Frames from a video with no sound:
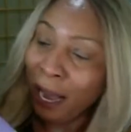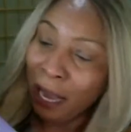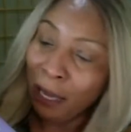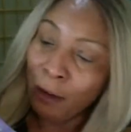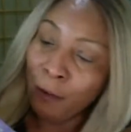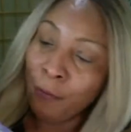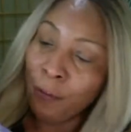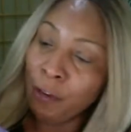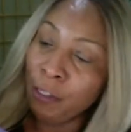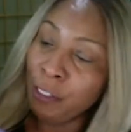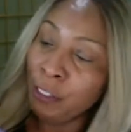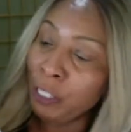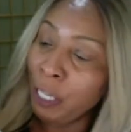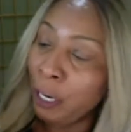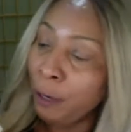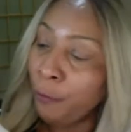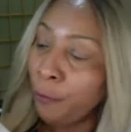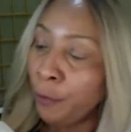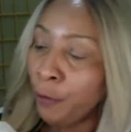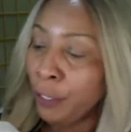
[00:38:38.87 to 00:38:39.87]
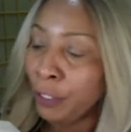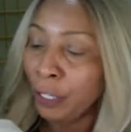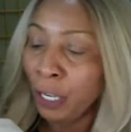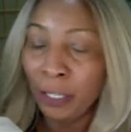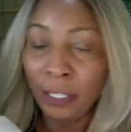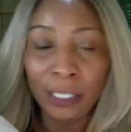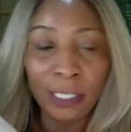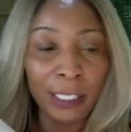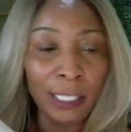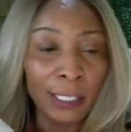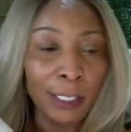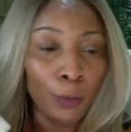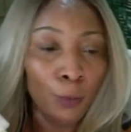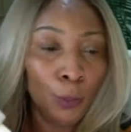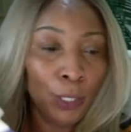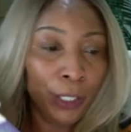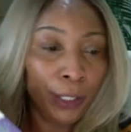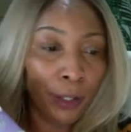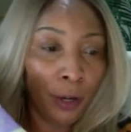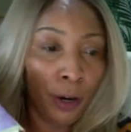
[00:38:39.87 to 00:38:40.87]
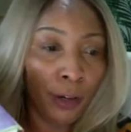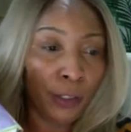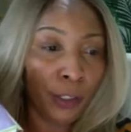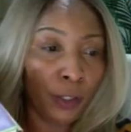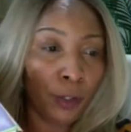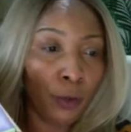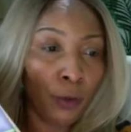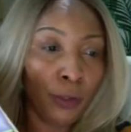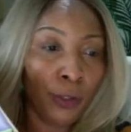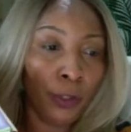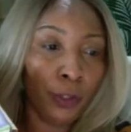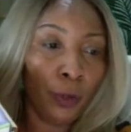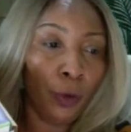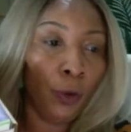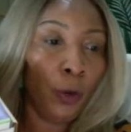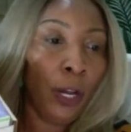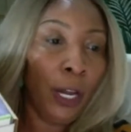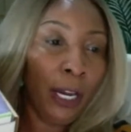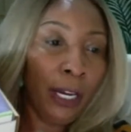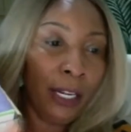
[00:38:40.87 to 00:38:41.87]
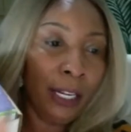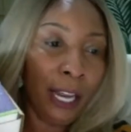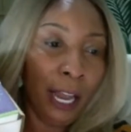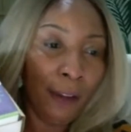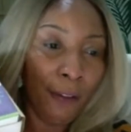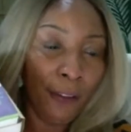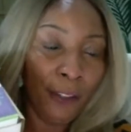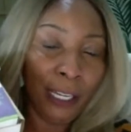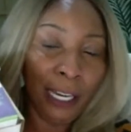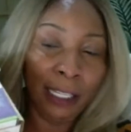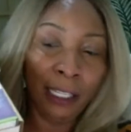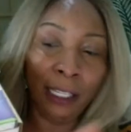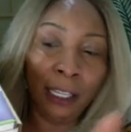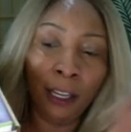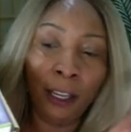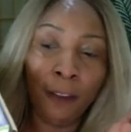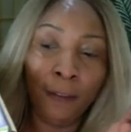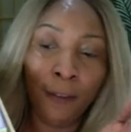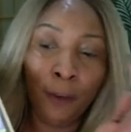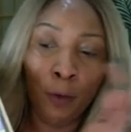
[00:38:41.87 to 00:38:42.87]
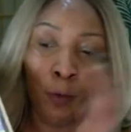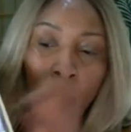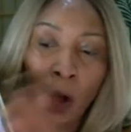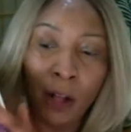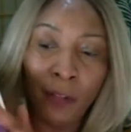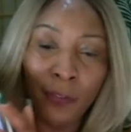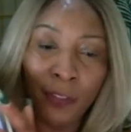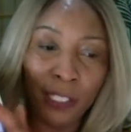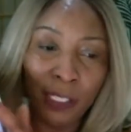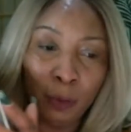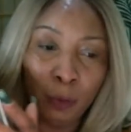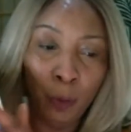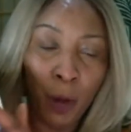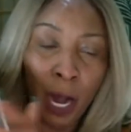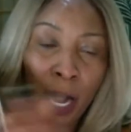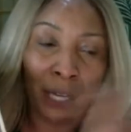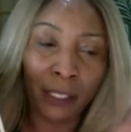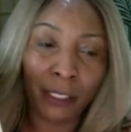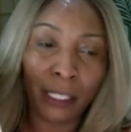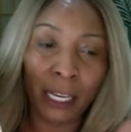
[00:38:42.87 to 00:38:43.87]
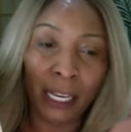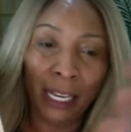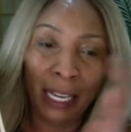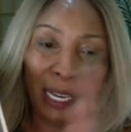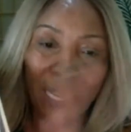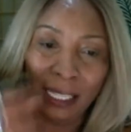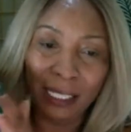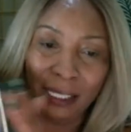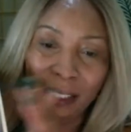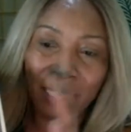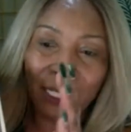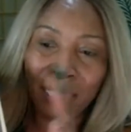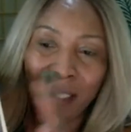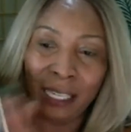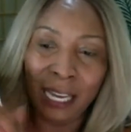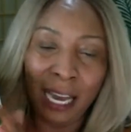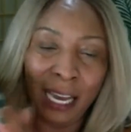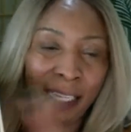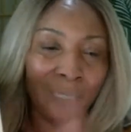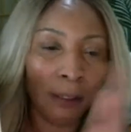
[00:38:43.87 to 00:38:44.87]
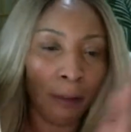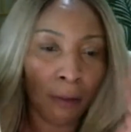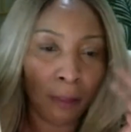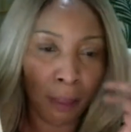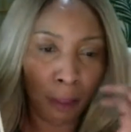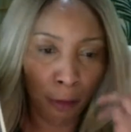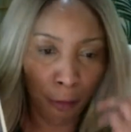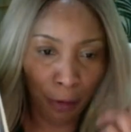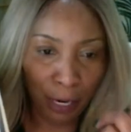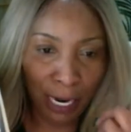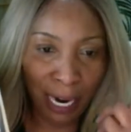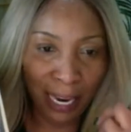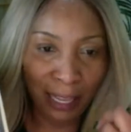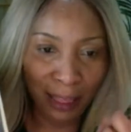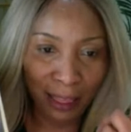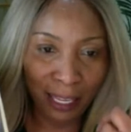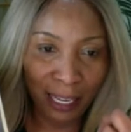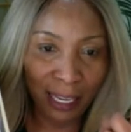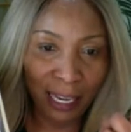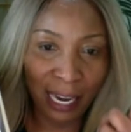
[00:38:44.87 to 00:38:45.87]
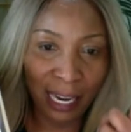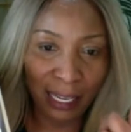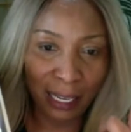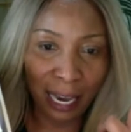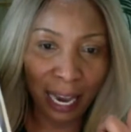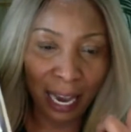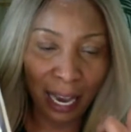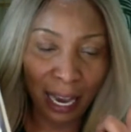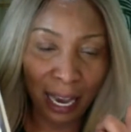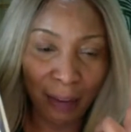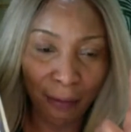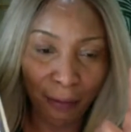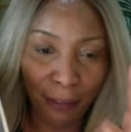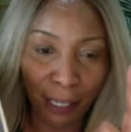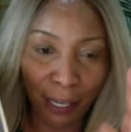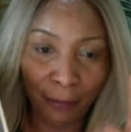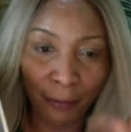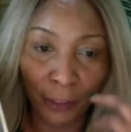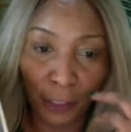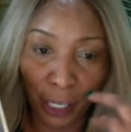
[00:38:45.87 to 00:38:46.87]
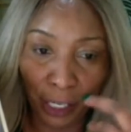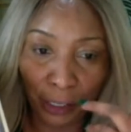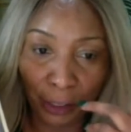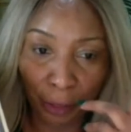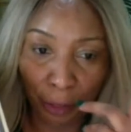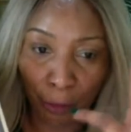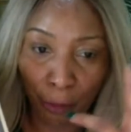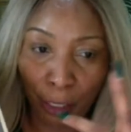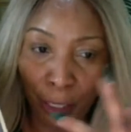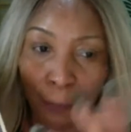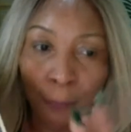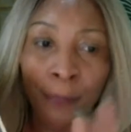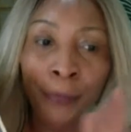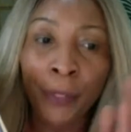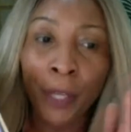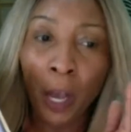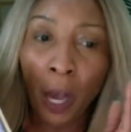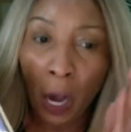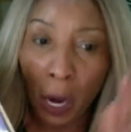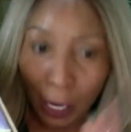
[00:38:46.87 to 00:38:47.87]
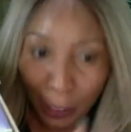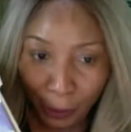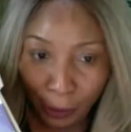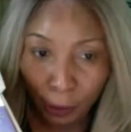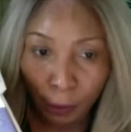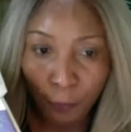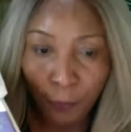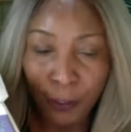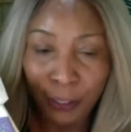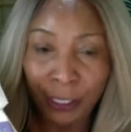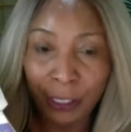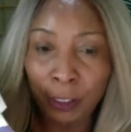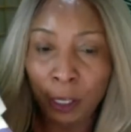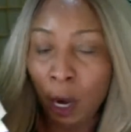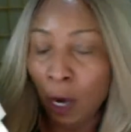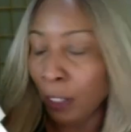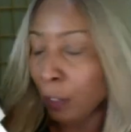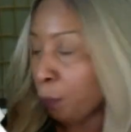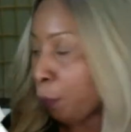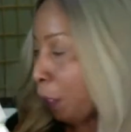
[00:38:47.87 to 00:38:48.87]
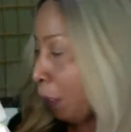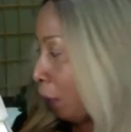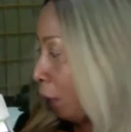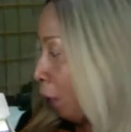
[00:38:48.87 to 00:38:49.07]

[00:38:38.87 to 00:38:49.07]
aloe vera gel for another six weeks or so. So definitely, if you want this box, it's the night. Three, I think I, I have left, just three. Also, for the dark spot